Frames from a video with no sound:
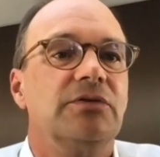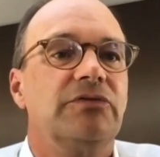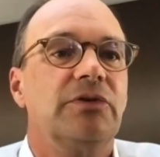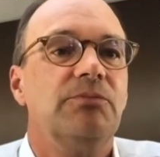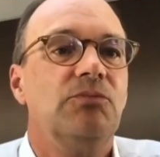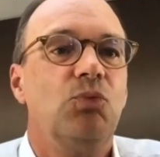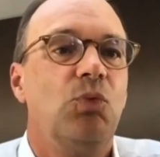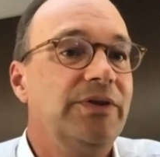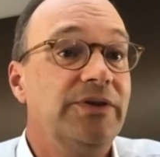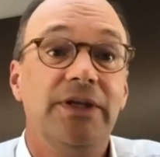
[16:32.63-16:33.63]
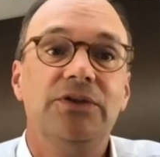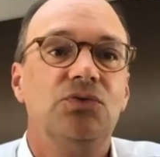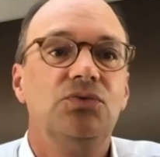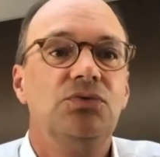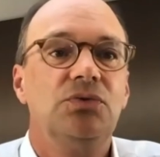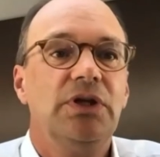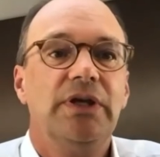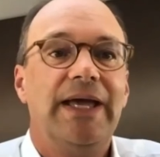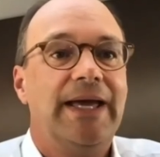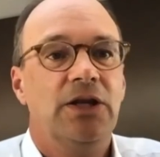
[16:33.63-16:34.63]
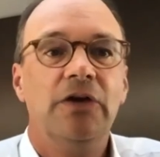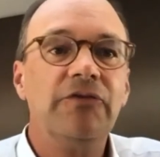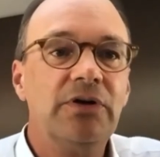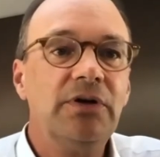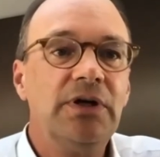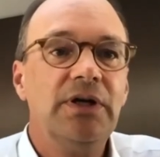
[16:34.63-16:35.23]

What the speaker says: from one day to another.